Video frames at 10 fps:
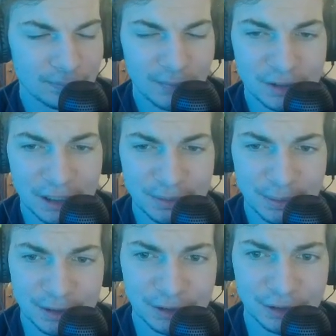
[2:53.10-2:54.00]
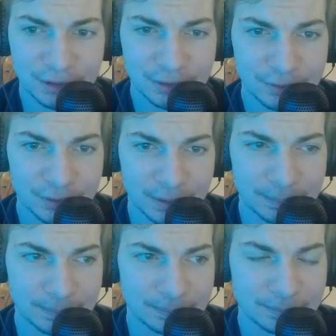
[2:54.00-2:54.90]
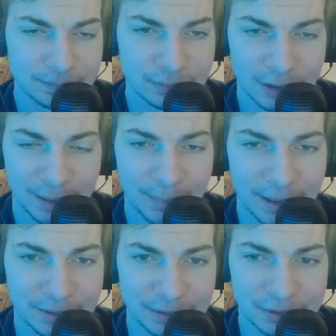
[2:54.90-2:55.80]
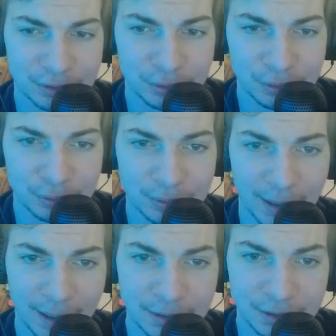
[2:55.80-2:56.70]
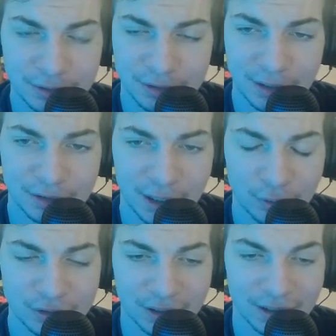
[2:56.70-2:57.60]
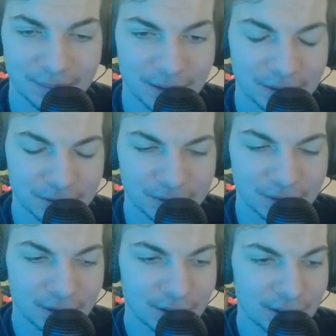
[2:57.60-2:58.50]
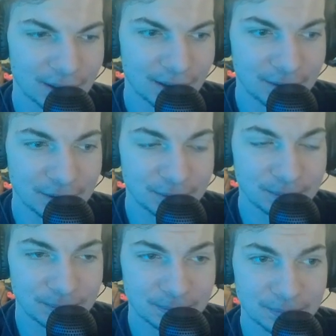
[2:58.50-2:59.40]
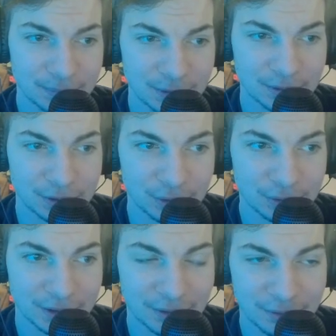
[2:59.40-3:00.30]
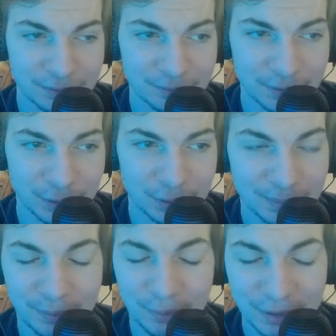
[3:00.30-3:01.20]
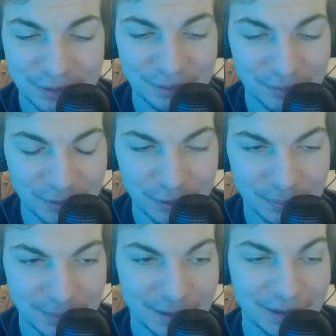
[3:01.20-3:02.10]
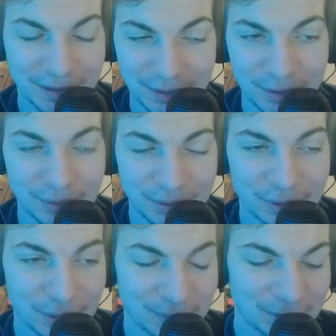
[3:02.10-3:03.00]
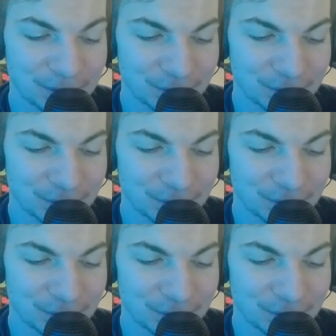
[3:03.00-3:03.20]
changed positions from linebacker to edge/outside linebacker, and he shows that on film. I watched some film. I know you can call me a nerd